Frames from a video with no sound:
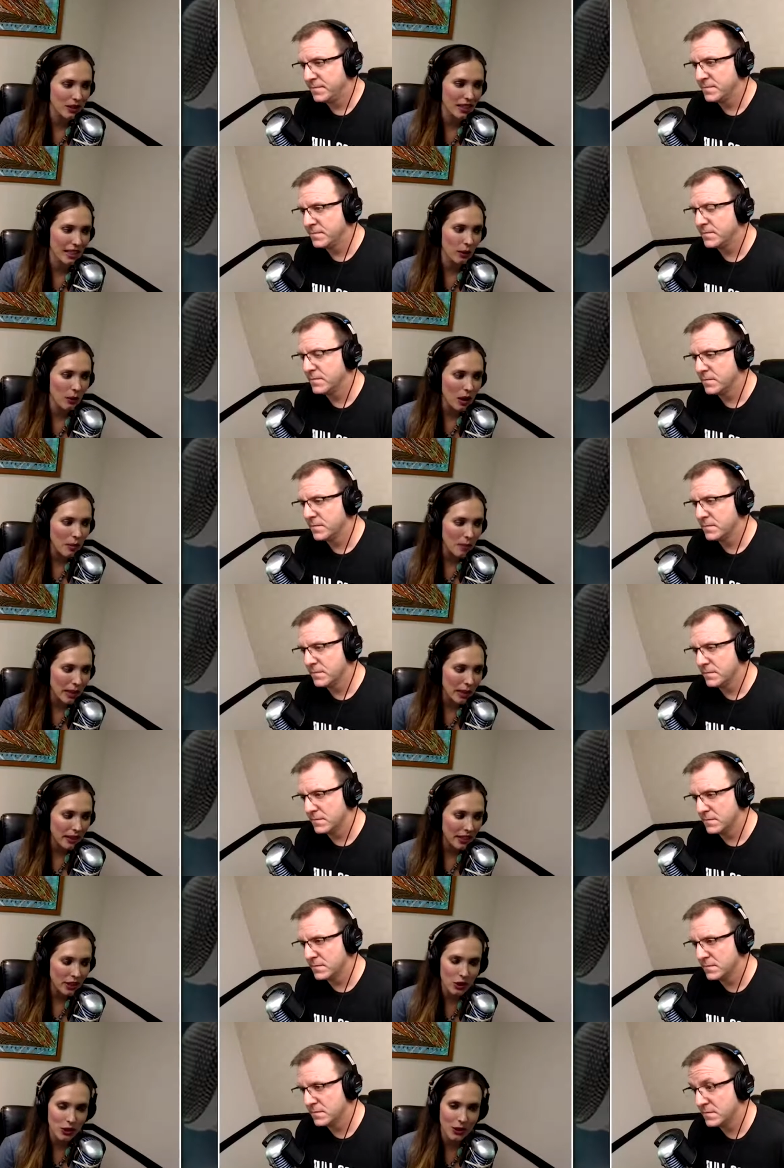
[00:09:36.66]
Speaker 1: like, well, maybe I
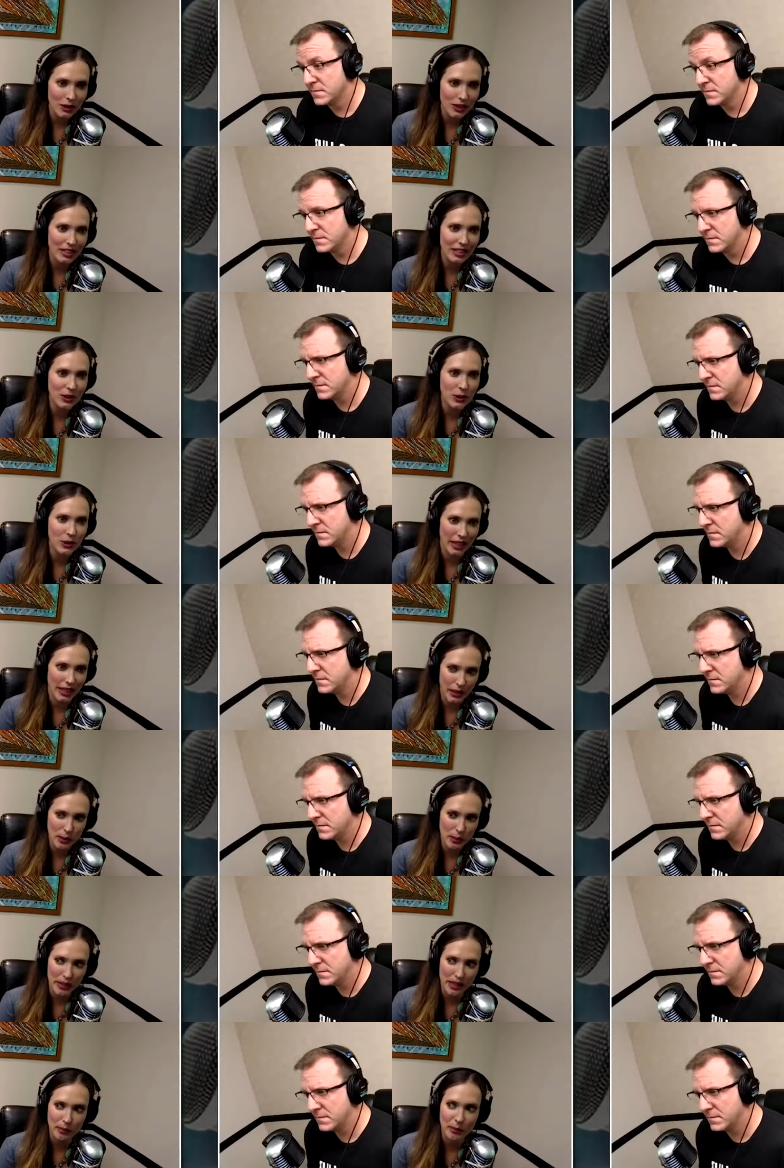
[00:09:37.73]
should turn it into an
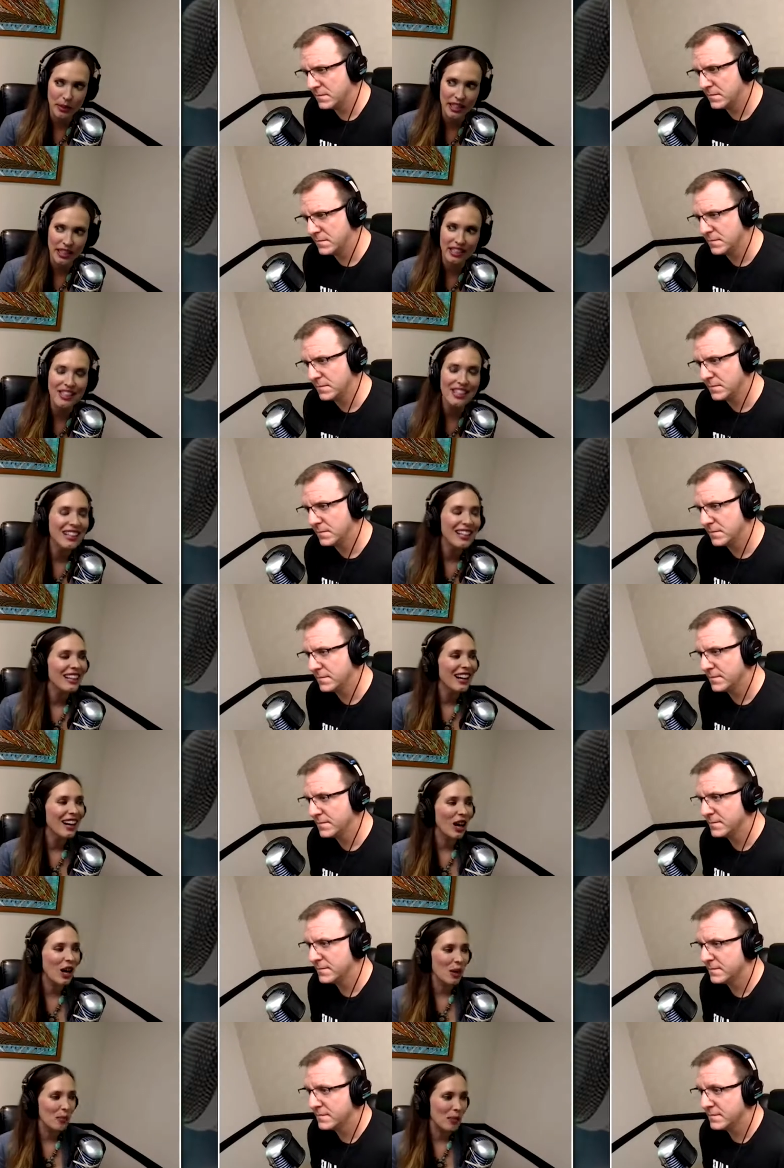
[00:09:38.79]
Airbnb.
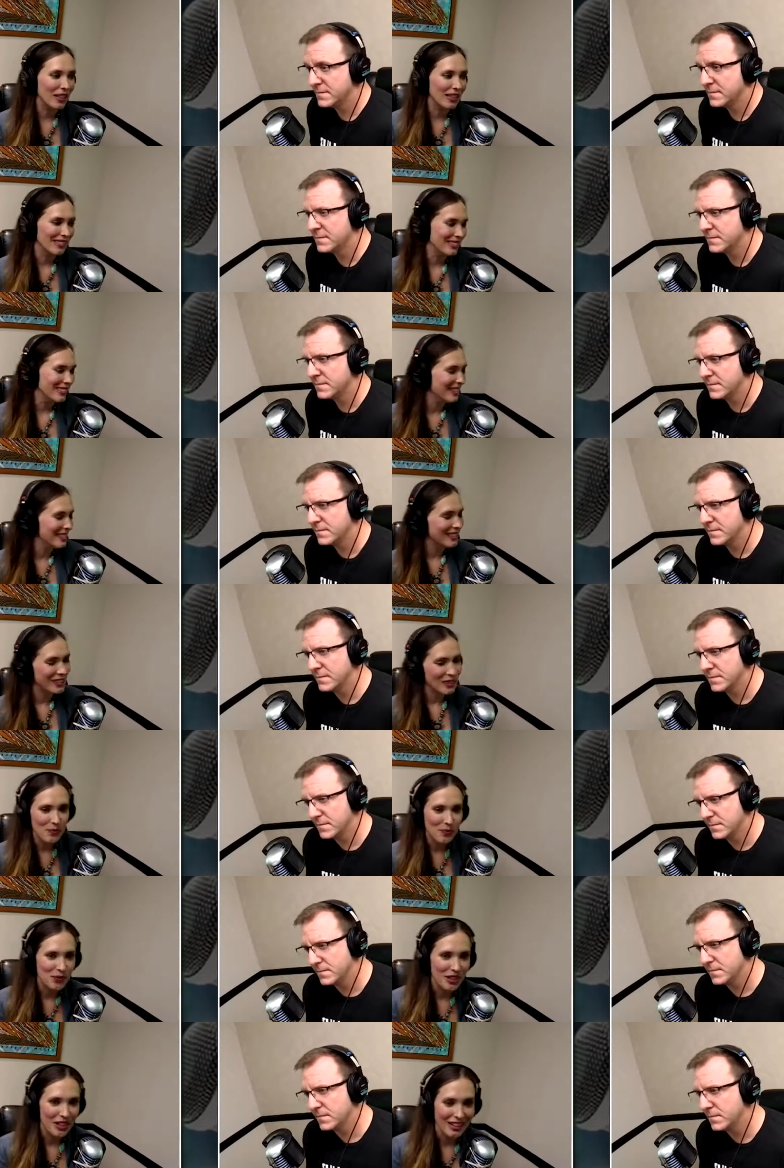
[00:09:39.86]
Um, but
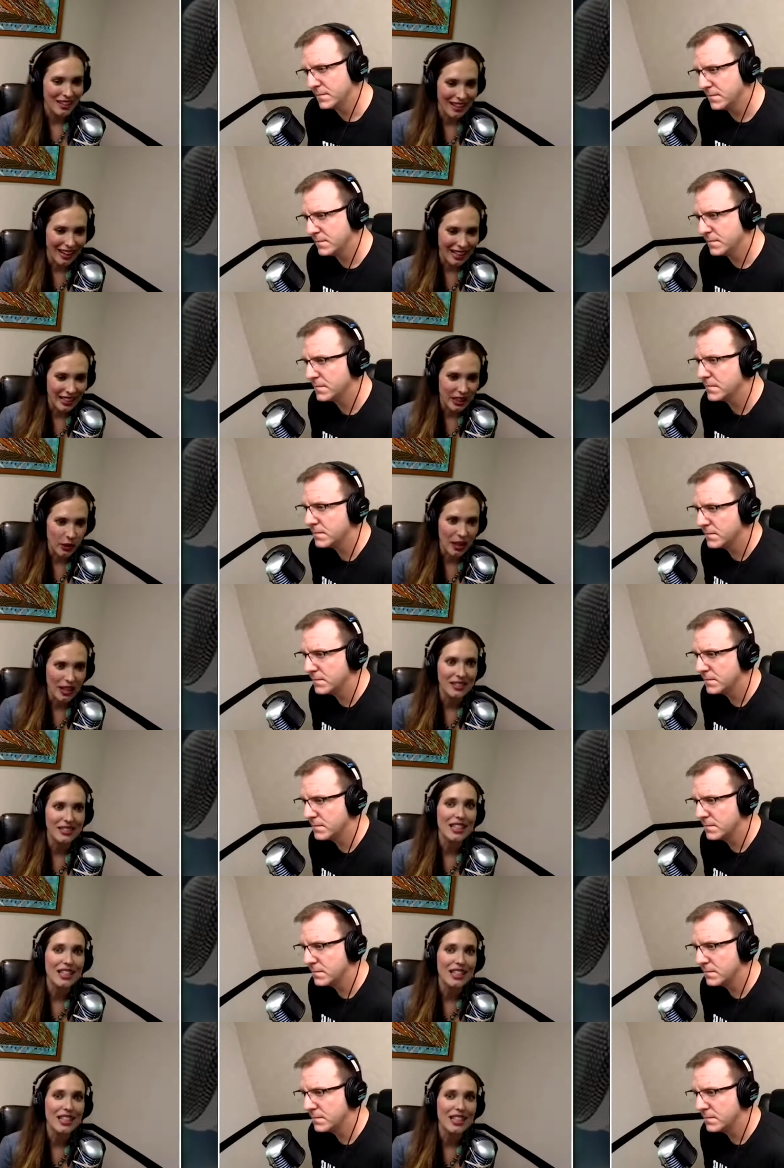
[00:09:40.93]
I digress.